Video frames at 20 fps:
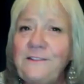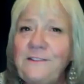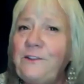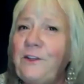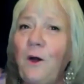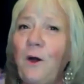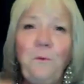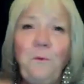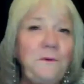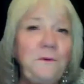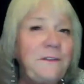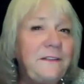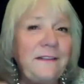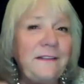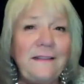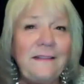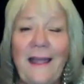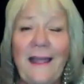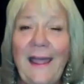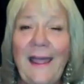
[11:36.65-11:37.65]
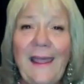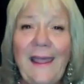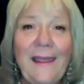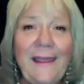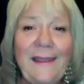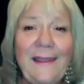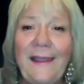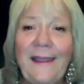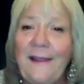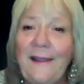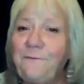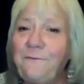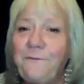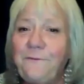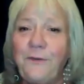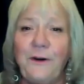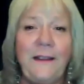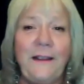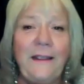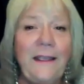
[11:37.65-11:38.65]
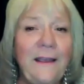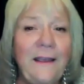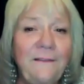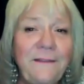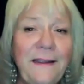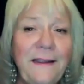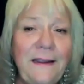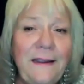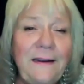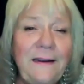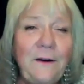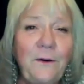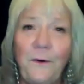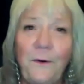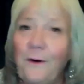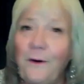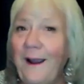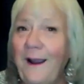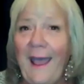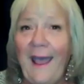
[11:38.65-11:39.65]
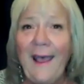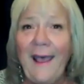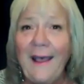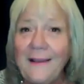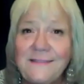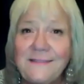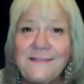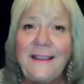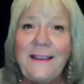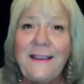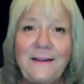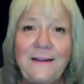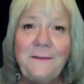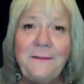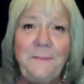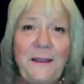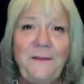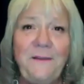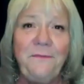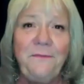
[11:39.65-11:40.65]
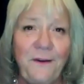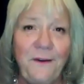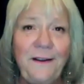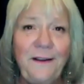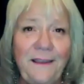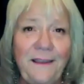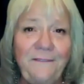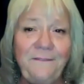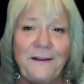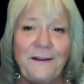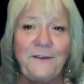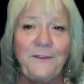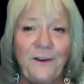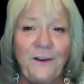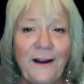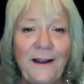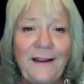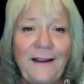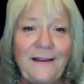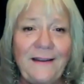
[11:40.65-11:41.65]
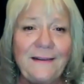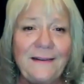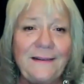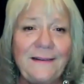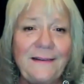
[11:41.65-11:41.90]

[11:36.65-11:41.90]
Mm. don't delay in forgiving or asking to be forgiven, right?